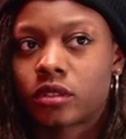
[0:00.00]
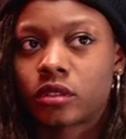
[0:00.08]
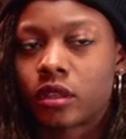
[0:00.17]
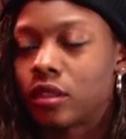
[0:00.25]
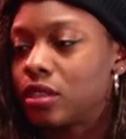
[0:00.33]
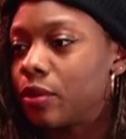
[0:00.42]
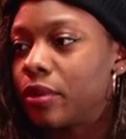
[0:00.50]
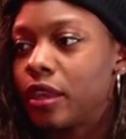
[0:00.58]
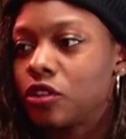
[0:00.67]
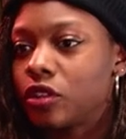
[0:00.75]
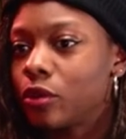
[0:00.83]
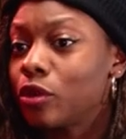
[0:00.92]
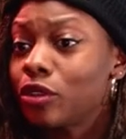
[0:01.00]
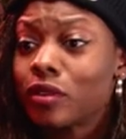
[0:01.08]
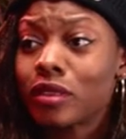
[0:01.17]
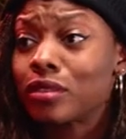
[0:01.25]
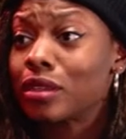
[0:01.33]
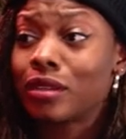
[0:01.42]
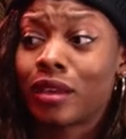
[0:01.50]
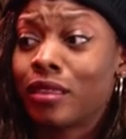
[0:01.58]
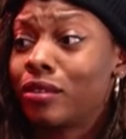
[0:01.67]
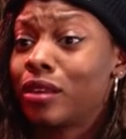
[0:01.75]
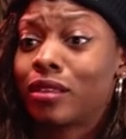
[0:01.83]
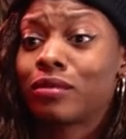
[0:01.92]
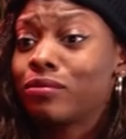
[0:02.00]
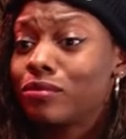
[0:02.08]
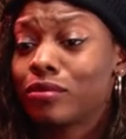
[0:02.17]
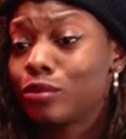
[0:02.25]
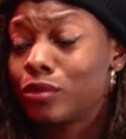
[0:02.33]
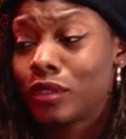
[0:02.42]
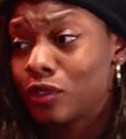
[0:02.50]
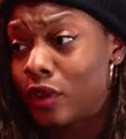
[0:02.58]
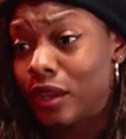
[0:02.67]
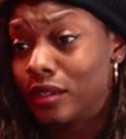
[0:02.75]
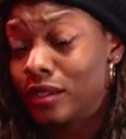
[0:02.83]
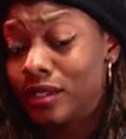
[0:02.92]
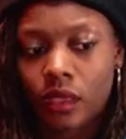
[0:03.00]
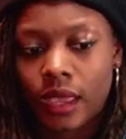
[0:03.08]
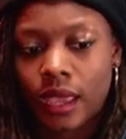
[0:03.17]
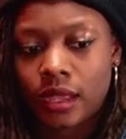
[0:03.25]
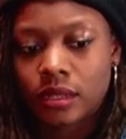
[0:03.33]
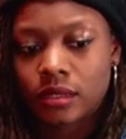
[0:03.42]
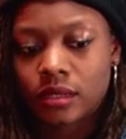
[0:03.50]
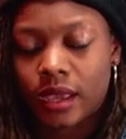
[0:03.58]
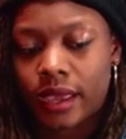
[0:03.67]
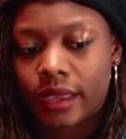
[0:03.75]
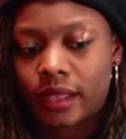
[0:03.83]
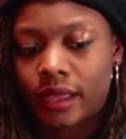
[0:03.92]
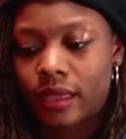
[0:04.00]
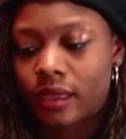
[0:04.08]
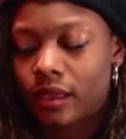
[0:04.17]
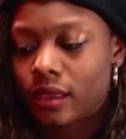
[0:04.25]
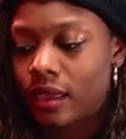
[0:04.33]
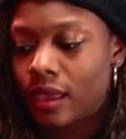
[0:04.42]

just on the same page. Like we're doing this thing together. Like it's great. And I like